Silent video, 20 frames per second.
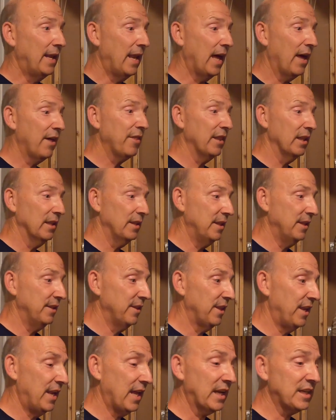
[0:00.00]
Now
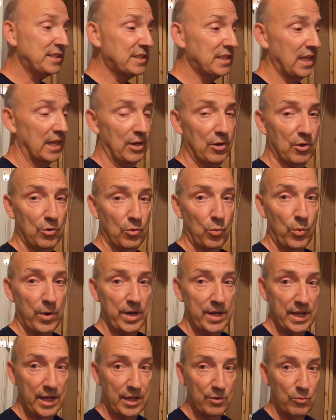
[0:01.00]
the next thing that
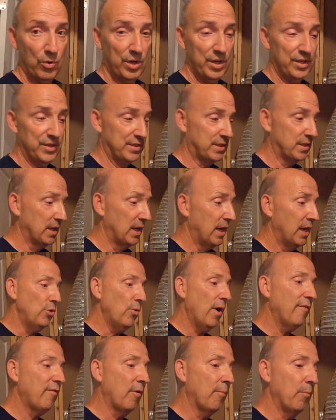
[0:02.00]
we did was,
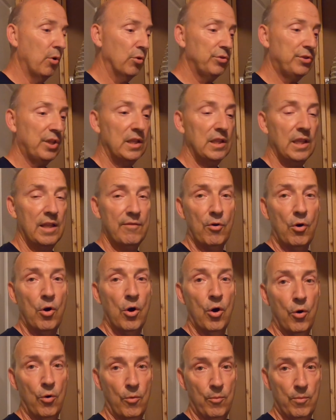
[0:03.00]
you have a multi-level
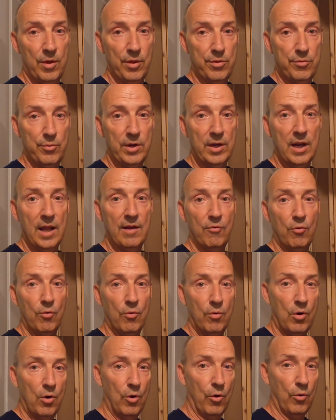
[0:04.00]
home, a
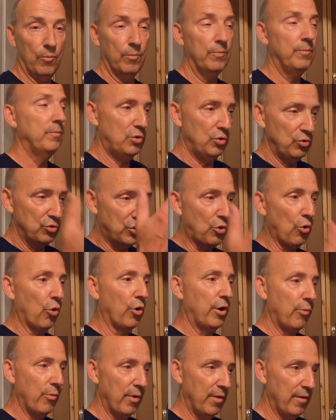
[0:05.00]
3-level home,
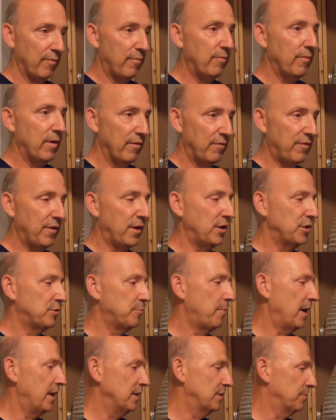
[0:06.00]
2-story with a
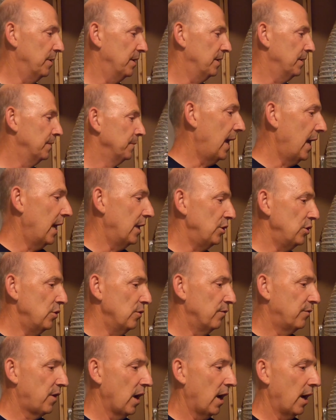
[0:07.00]
finished basement, and
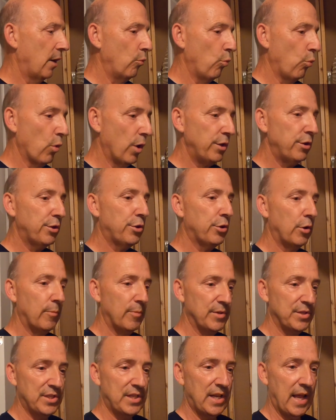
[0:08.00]
you've got one
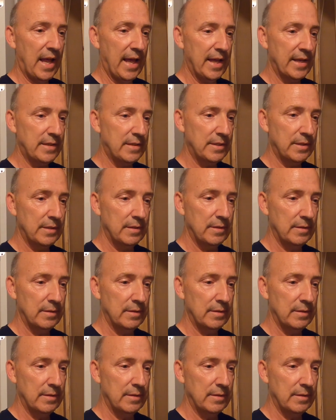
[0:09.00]
thermostat,